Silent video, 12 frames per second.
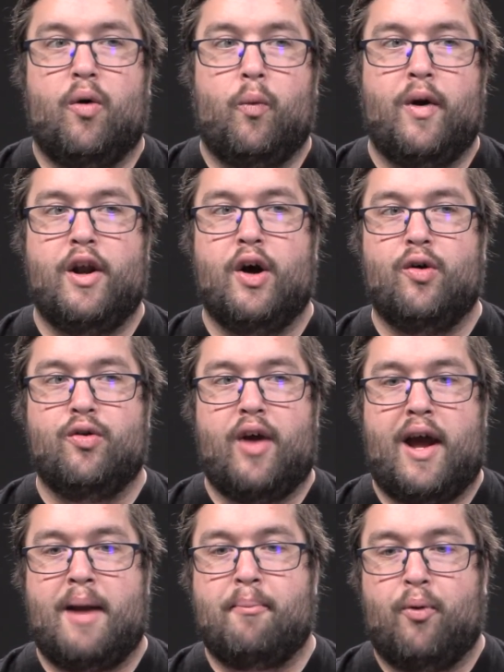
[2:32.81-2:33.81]
Windows
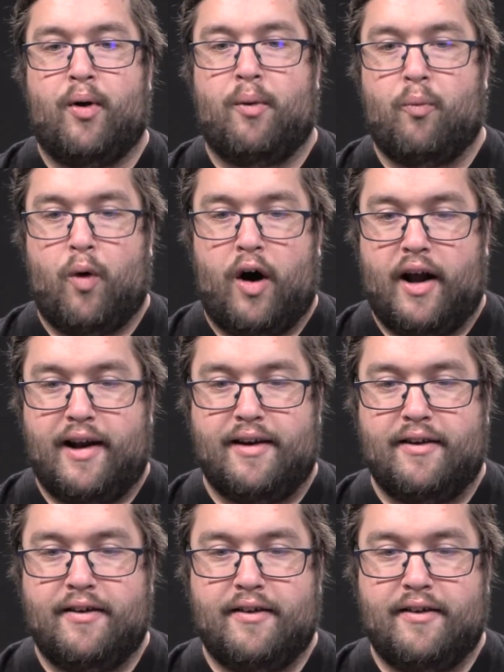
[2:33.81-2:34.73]
8.1